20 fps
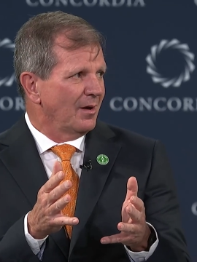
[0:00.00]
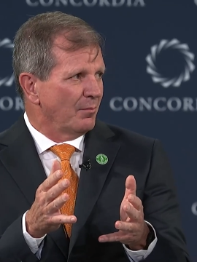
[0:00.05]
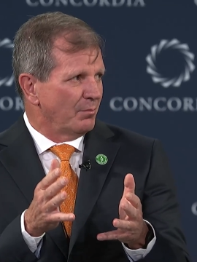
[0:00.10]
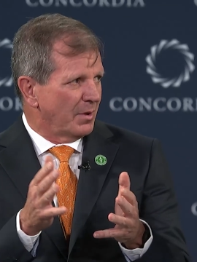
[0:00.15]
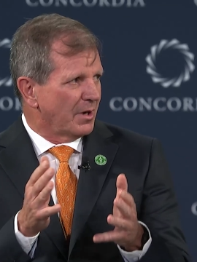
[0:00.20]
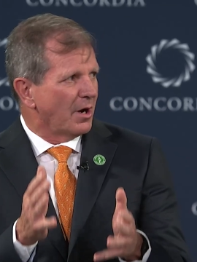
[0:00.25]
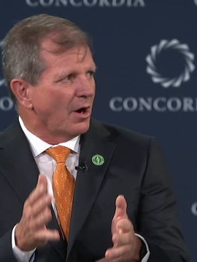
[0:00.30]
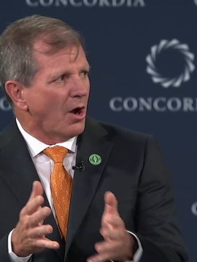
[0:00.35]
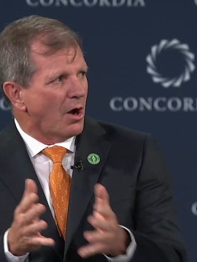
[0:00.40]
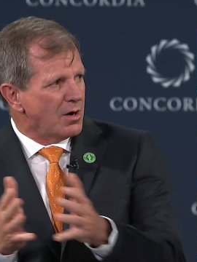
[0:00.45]

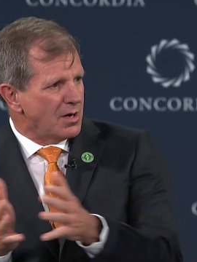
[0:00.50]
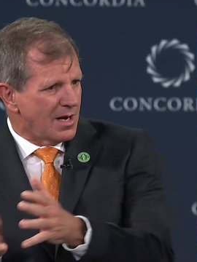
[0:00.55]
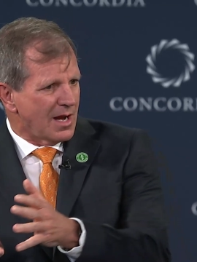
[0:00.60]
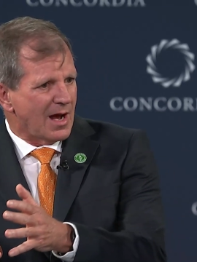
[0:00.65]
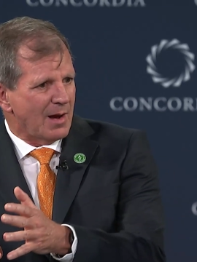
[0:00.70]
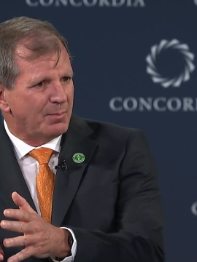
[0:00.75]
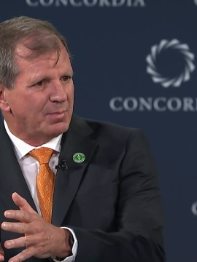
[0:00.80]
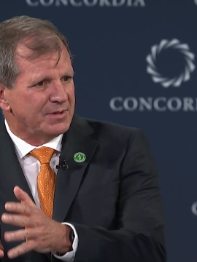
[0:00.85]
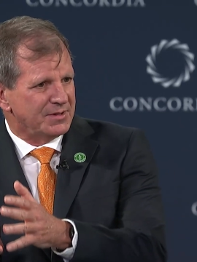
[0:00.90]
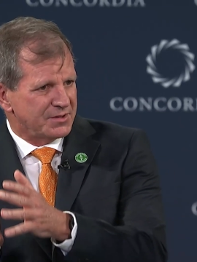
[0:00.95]
But it only
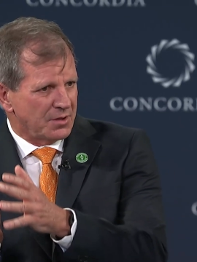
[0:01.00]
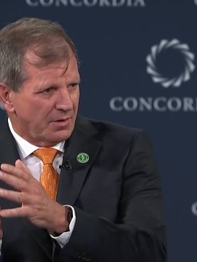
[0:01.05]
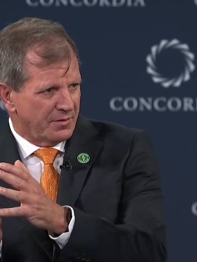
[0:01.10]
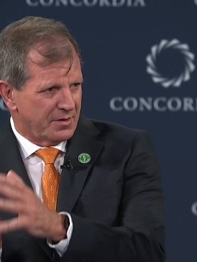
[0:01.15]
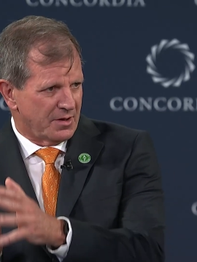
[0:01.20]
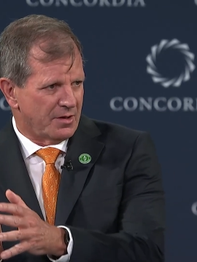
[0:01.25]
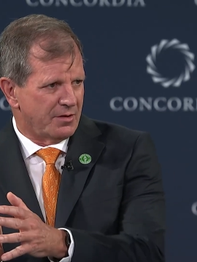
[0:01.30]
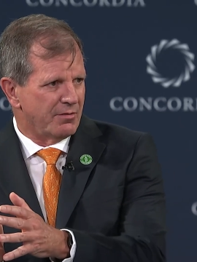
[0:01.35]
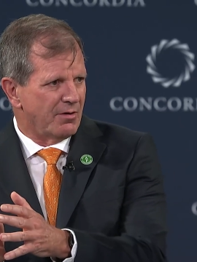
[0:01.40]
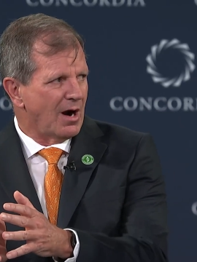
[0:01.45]
happens on
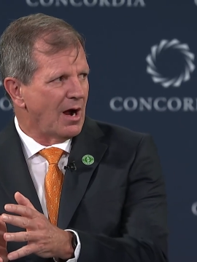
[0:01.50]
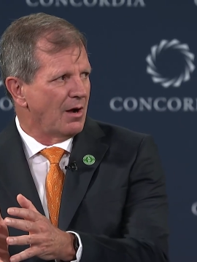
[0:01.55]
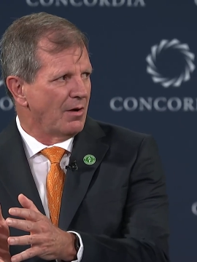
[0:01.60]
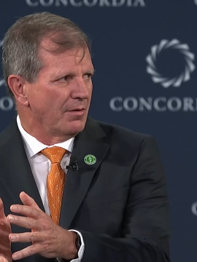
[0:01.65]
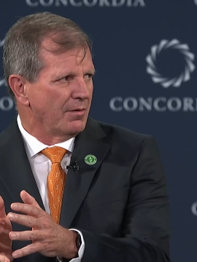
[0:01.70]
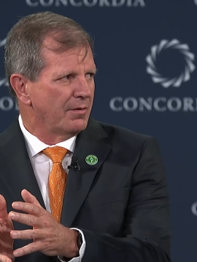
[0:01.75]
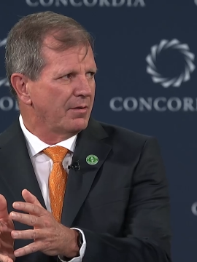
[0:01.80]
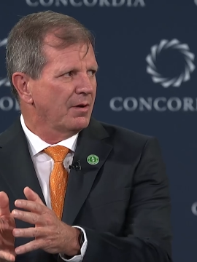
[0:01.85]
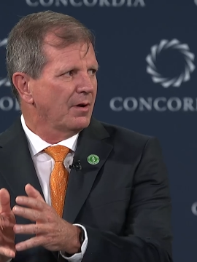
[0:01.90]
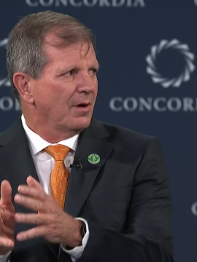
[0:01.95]
the
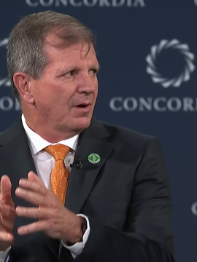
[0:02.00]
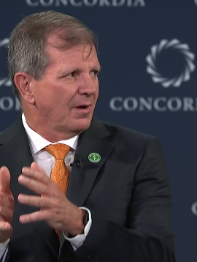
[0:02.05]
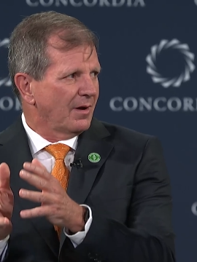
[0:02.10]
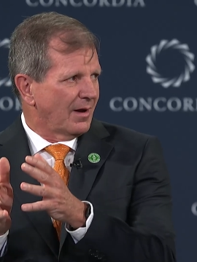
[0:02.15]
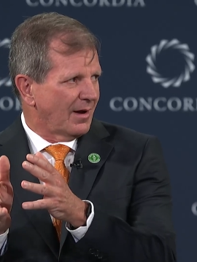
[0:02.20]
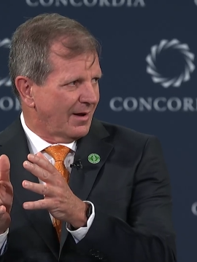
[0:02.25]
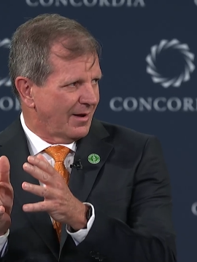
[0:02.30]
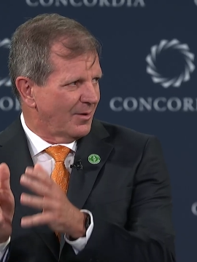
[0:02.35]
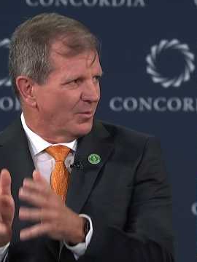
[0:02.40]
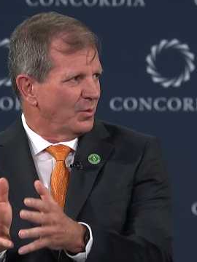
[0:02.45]
ground
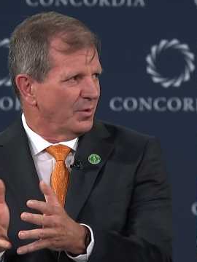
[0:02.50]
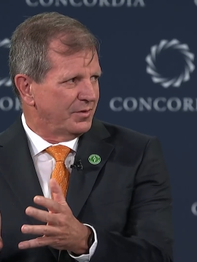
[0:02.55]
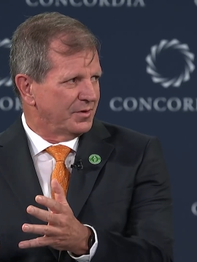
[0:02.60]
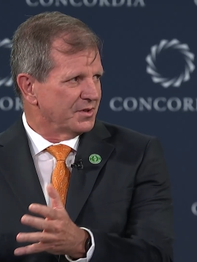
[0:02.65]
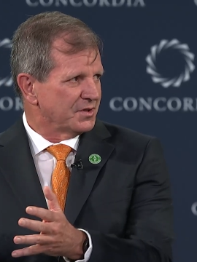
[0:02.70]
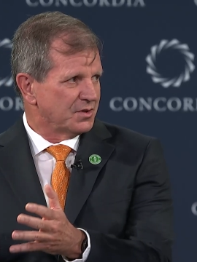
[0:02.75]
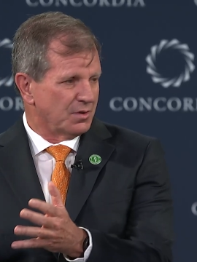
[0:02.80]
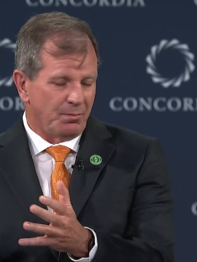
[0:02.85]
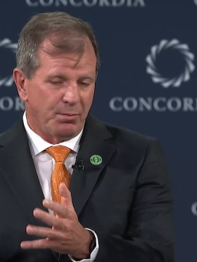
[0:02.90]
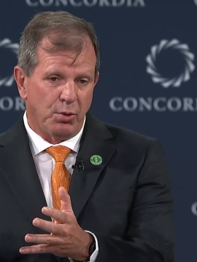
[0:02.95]
with the
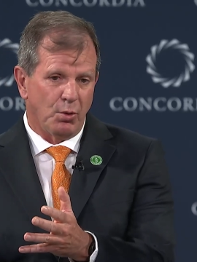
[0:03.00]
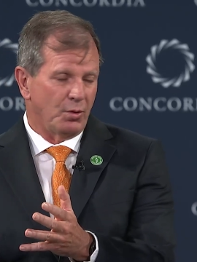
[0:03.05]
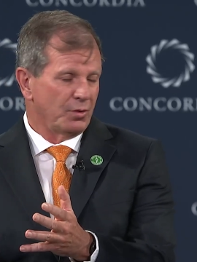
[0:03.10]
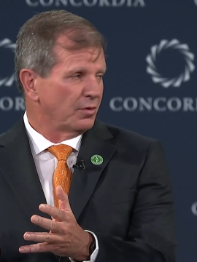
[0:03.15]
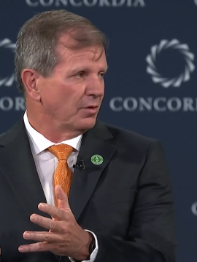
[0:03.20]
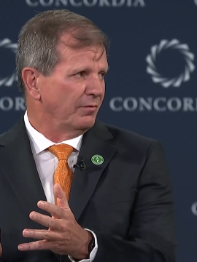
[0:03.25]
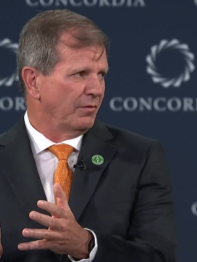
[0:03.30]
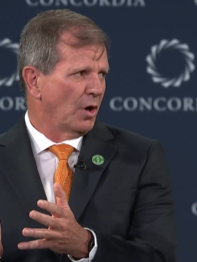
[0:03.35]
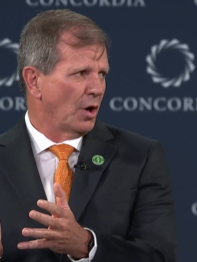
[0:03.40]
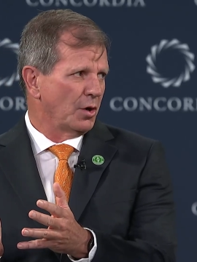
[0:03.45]
support
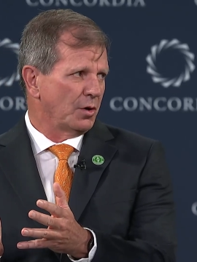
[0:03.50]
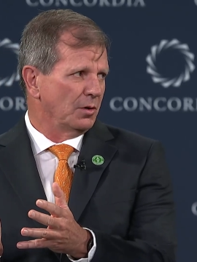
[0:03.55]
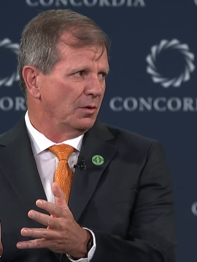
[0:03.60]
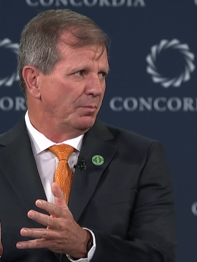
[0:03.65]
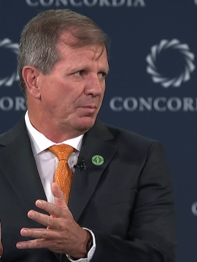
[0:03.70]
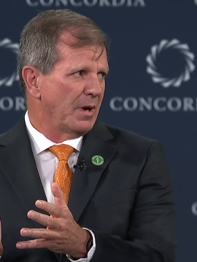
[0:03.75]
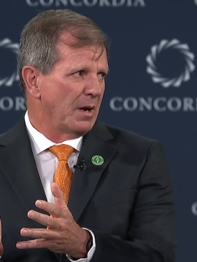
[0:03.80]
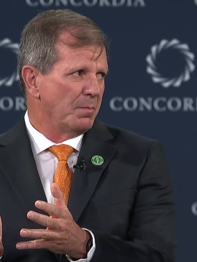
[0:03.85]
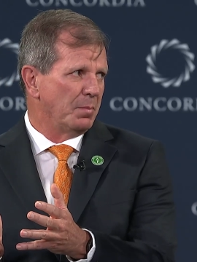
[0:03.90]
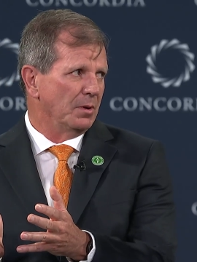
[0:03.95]
of local
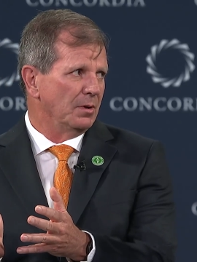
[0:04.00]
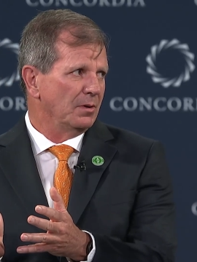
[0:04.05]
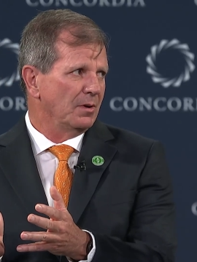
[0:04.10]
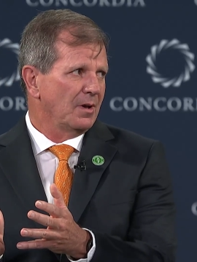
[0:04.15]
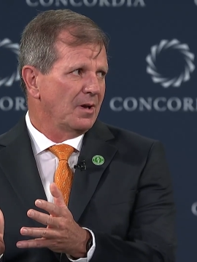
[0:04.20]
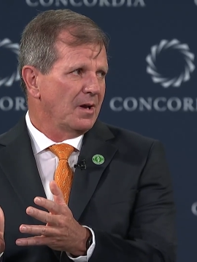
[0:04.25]
people.